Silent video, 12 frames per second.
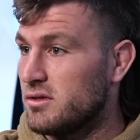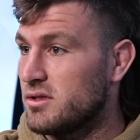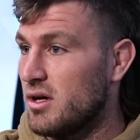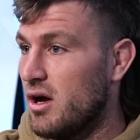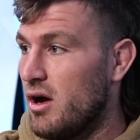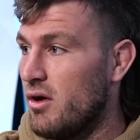
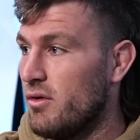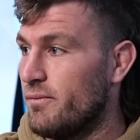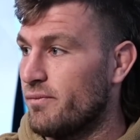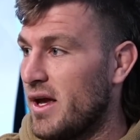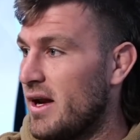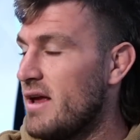So,
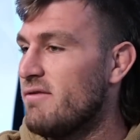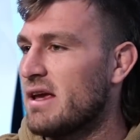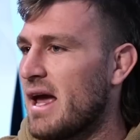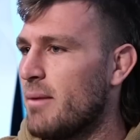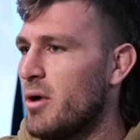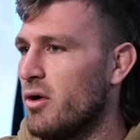and
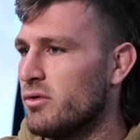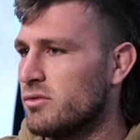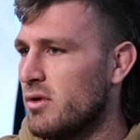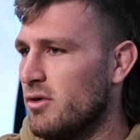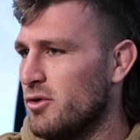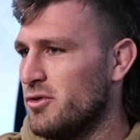even Camo as
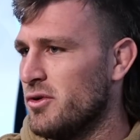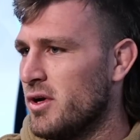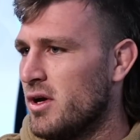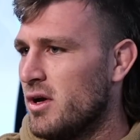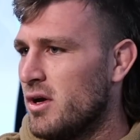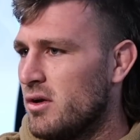well, who
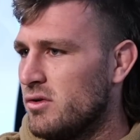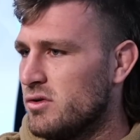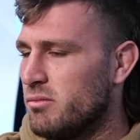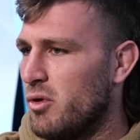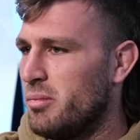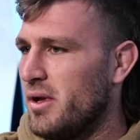was
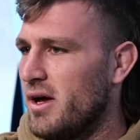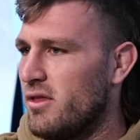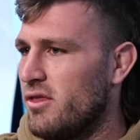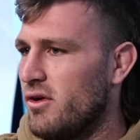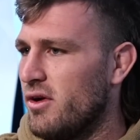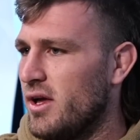a ball
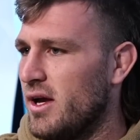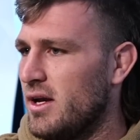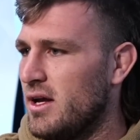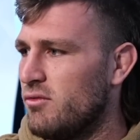playing 13.